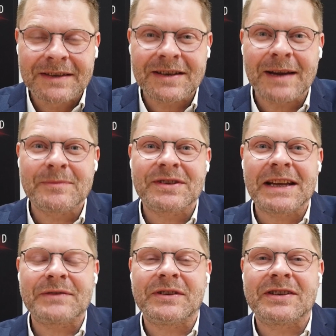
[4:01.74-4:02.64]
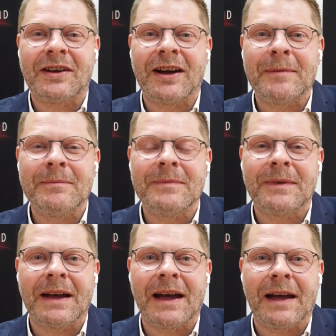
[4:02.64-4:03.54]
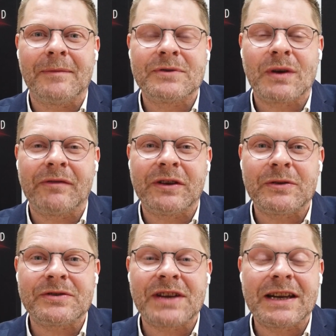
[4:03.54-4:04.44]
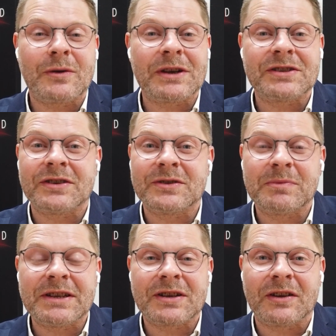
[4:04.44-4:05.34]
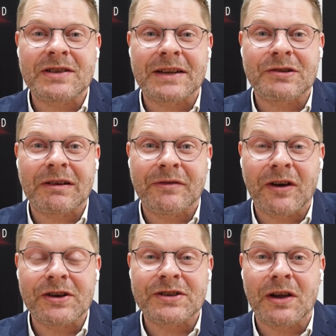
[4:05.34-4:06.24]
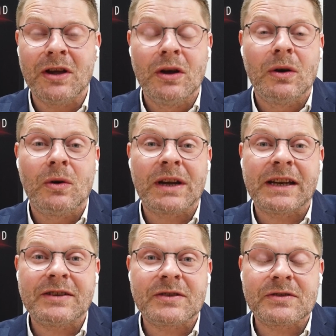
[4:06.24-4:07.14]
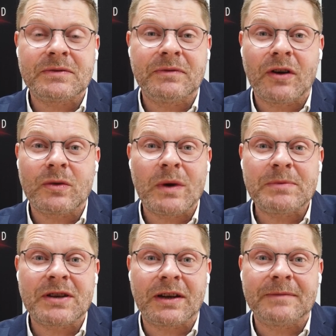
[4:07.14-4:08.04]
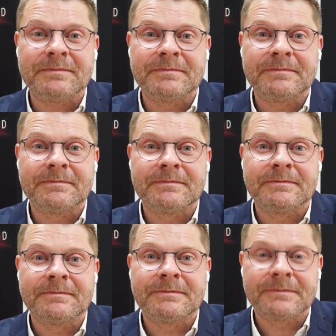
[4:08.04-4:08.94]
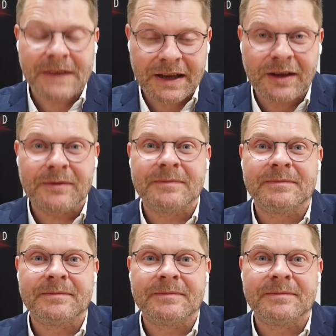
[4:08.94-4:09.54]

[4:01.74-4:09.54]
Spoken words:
James, thanks for your time. To our viewers, any questions, please contact your advisor or get in touch via the website. Thank you.